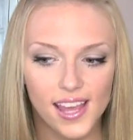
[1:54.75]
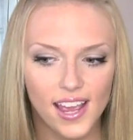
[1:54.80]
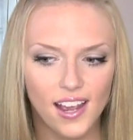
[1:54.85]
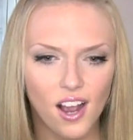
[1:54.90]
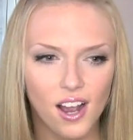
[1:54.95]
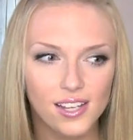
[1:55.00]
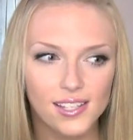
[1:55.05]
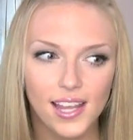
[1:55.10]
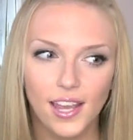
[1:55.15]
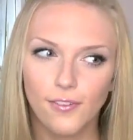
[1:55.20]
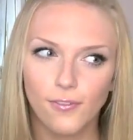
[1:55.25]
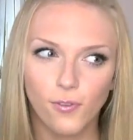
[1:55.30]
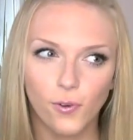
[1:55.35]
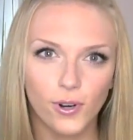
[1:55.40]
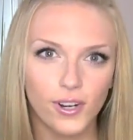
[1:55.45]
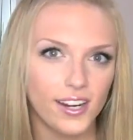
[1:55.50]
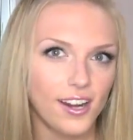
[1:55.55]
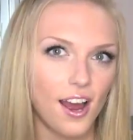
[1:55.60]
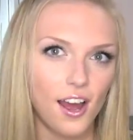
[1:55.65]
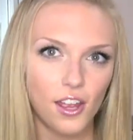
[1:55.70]
They cost like
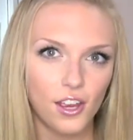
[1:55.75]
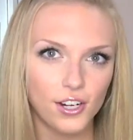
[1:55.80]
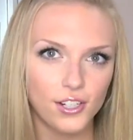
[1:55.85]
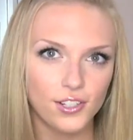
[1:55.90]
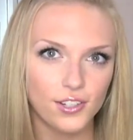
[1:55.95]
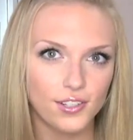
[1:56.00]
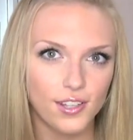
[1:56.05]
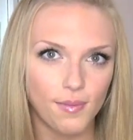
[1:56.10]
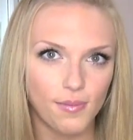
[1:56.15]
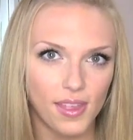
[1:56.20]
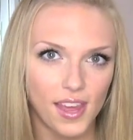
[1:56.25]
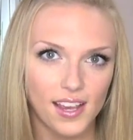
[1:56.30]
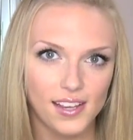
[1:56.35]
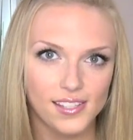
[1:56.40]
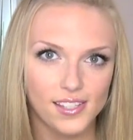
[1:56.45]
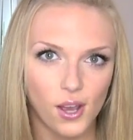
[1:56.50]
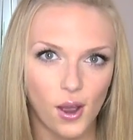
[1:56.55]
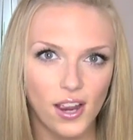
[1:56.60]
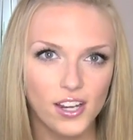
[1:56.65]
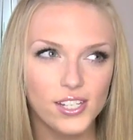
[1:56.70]
$40 or
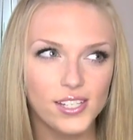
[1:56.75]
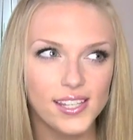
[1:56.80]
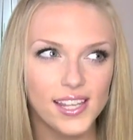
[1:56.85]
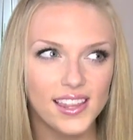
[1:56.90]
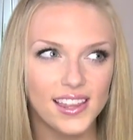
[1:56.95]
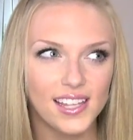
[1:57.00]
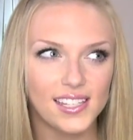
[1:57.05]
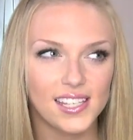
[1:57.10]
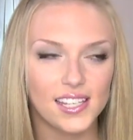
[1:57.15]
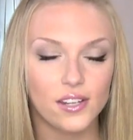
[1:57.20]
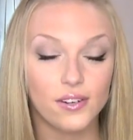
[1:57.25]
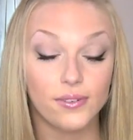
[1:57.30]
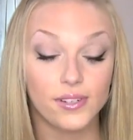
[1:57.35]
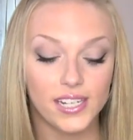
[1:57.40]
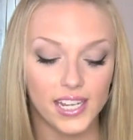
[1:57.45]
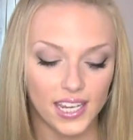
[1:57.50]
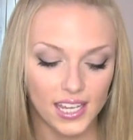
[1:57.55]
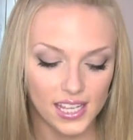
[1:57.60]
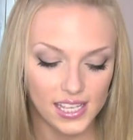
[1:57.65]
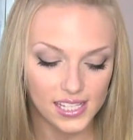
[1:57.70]
something. So I just think that's a little
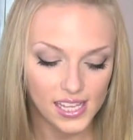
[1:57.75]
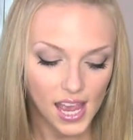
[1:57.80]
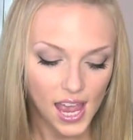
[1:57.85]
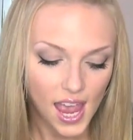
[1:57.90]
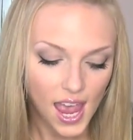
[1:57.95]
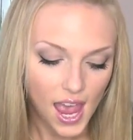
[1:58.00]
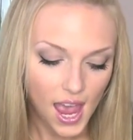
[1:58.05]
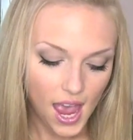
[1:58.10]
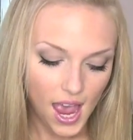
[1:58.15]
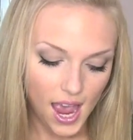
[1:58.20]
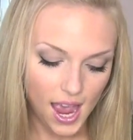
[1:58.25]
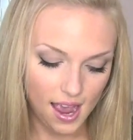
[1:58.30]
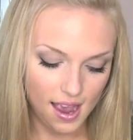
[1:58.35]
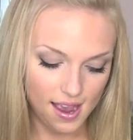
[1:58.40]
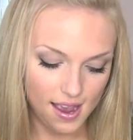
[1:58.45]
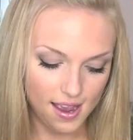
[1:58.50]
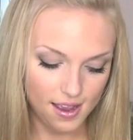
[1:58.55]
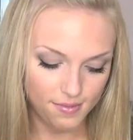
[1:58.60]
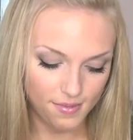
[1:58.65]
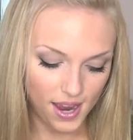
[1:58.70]
ridiculous.
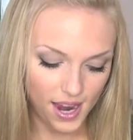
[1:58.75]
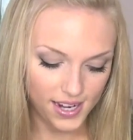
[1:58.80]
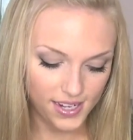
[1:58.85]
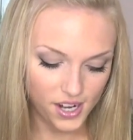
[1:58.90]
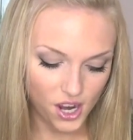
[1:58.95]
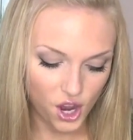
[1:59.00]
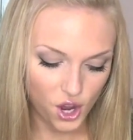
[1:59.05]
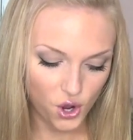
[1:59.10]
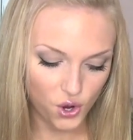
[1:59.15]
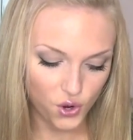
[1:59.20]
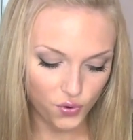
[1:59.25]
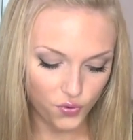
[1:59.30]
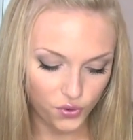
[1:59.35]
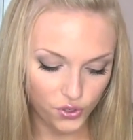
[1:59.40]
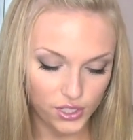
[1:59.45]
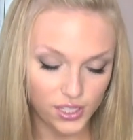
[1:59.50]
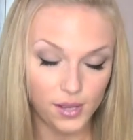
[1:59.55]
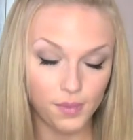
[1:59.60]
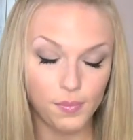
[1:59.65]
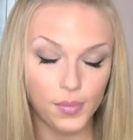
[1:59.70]
Um, I know
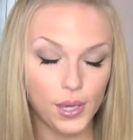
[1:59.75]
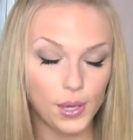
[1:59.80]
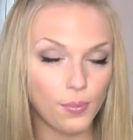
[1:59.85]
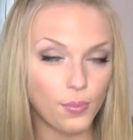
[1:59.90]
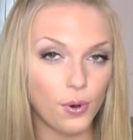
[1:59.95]
for some